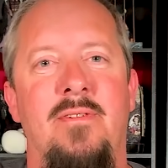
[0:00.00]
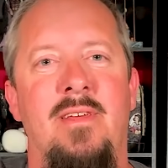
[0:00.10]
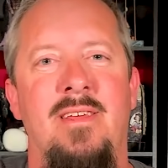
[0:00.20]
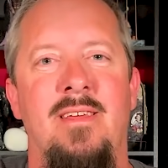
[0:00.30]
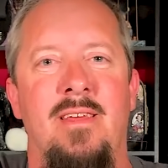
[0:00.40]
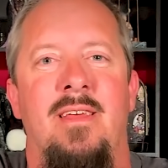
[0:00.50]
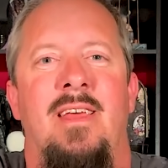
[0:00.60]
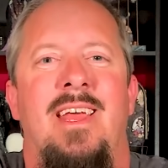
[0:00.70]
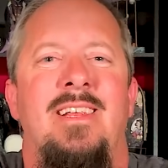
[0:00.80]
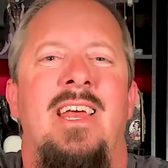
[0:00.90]

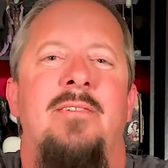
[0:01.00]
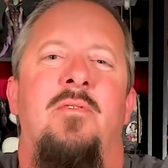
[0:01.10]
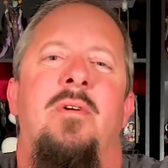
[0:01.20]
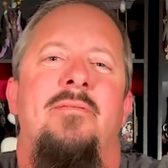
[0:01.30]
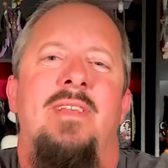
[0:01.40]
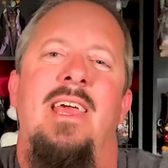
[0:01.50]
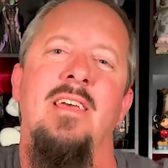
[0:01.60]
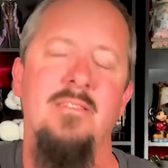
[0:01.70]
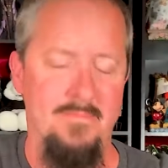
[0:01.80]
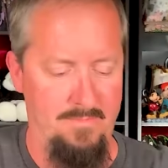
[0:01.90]
I had kind of a rough day.
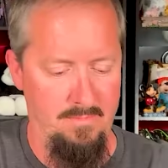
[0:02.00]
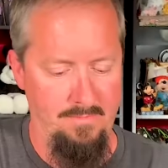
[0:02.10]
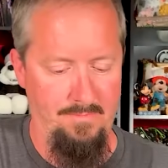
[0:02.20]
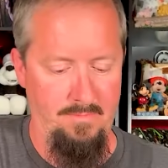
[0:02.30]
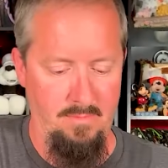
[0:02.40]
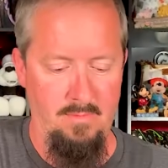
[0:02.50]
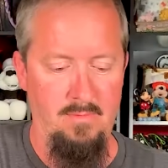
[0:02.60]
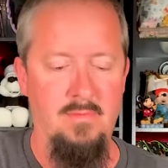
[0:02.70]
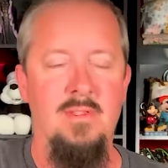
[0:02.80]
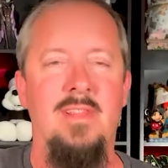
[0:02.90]

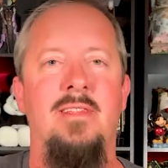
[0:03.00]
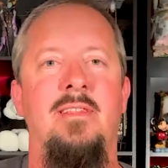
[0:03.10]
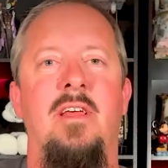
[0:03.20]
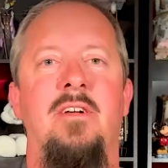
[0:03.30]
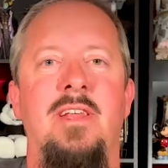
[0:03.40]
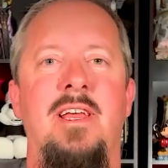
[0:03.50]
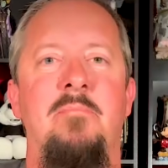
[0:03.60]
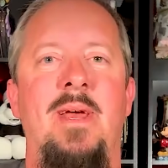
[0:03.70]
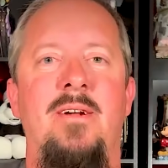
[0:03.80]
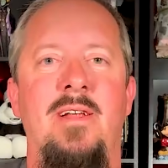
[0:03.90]
It's all gonna get
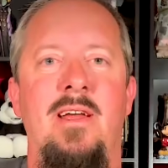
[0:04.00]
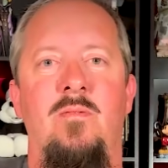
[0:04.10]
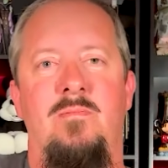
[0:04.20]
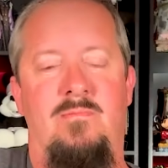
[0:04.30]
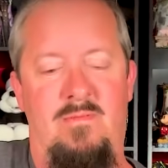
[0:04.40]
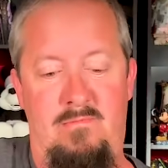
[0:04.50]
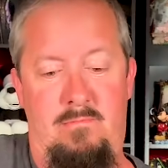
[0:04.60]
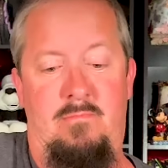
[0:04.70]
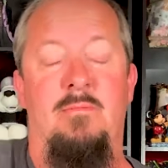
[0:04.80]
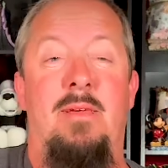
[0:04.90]
better now.
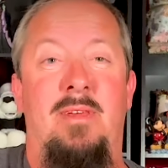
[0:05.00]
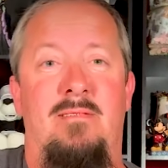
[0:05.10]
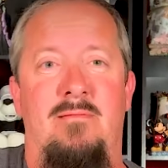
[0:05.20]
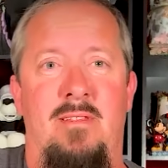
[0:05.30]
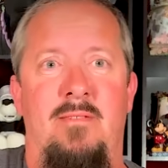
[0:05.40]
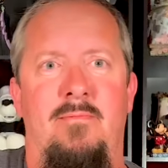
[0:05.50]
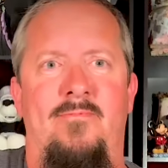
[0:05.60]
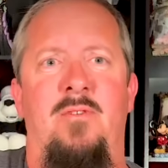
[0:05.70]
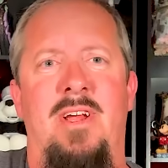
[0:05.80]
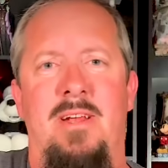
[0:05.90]
Maybe,
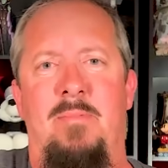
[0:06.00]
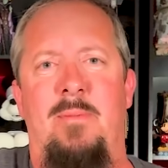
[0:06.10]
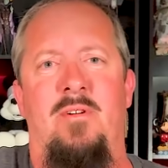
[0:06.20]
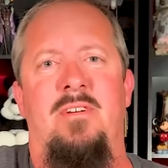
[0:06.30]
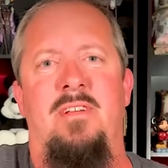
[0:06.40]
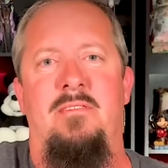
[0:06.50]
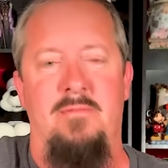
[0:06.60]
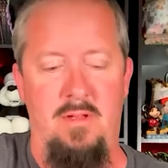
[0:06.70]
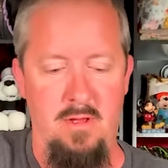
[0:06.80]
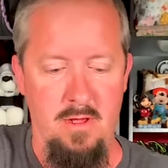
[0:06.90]
before I get a paper cut.
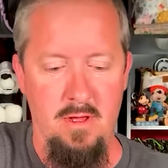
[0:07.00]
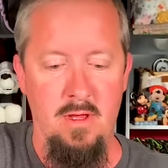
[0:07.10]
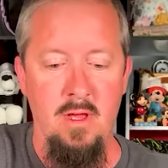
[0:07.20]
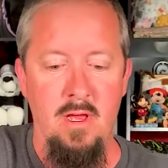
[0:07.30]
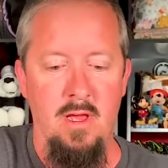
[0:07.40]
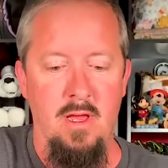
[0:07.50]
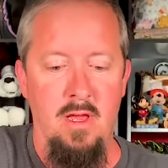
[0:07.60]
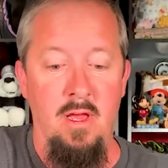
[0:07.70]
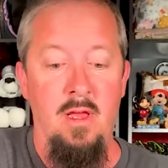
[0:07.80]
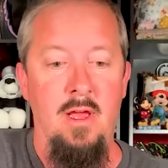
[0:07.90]

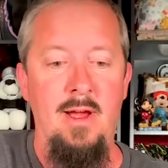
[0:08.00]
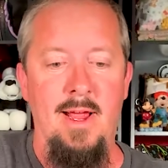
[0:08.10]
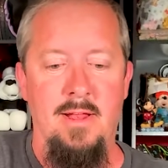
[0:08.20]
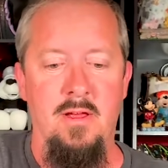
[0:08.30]
Alright.